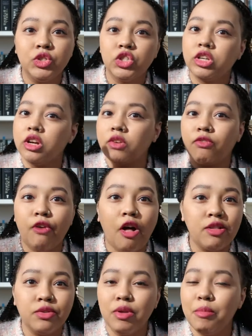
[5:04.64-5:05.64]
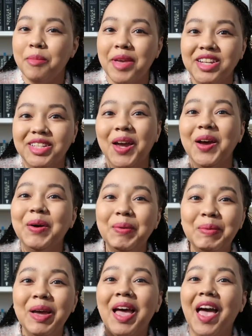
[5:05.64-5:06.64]
just gonna follow the momentum
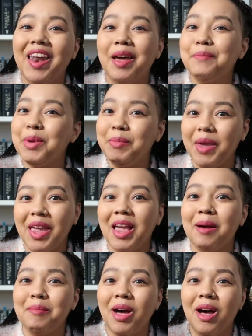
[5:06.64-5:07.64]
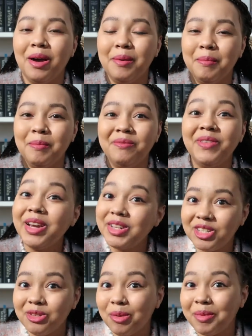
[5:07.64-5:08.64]
and I've been picking up
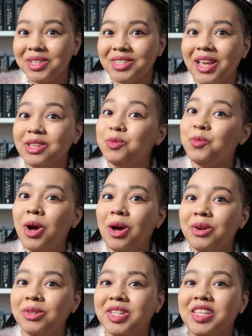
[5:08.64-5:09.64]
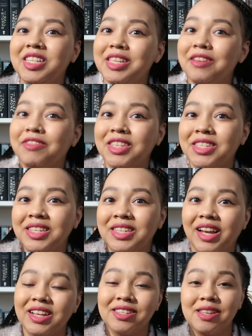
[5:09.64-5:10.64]
fantasy romance as well to see if this is
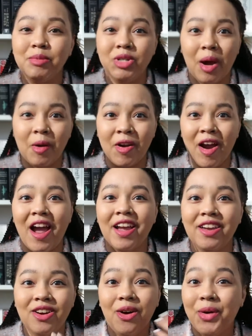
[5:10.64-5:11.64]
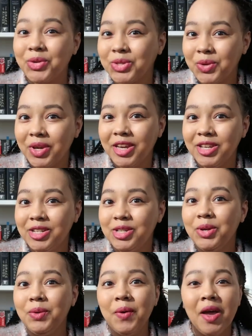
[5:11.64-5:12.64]
like a subgenre I could also get
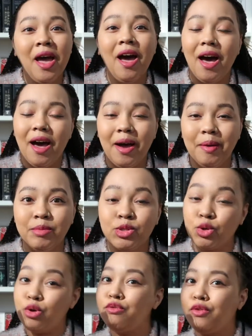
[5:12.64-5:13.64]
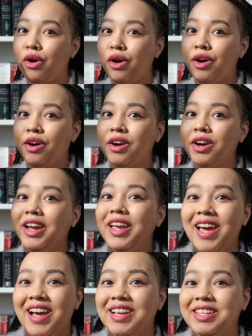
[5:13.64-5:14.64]
into. So far it
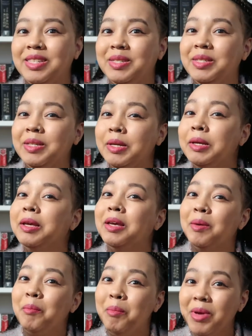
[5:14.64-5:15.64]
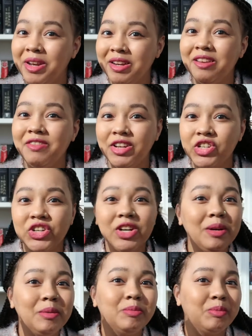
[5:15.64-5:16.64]
has been an
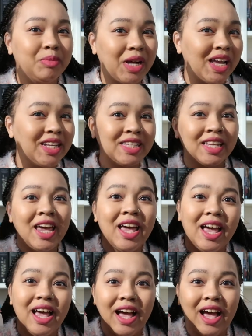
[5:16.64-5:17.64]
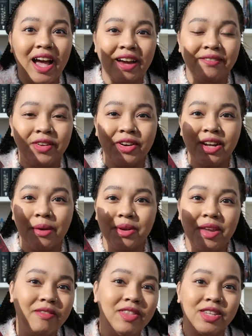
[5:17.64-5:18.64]
adventure, but I figured I would
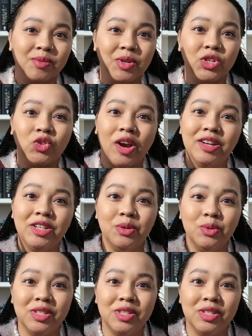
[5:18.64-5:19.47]
give this one a try too.